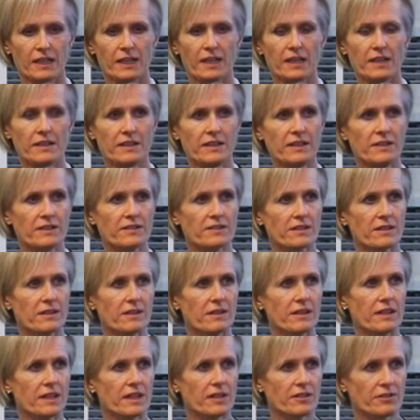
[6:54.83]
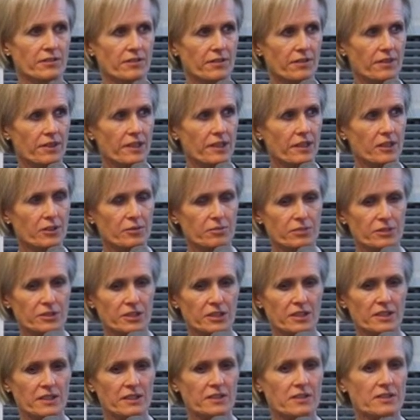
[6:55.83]
And these are the endothelial
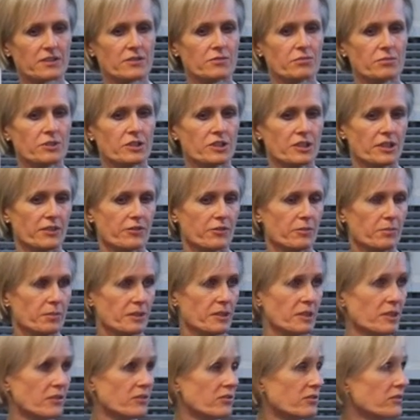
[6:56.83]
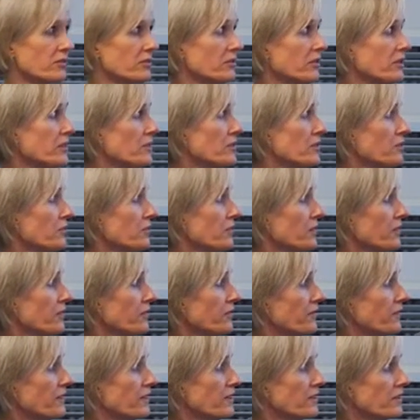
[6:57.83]
progenitors, which have the potential to grow into
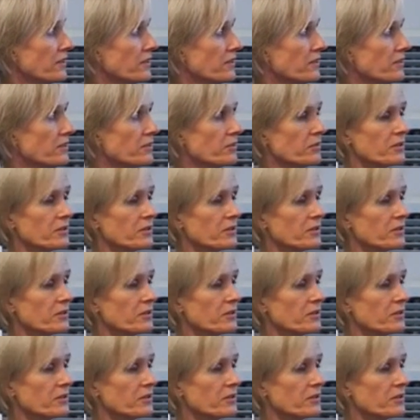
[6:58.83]
blood vessels.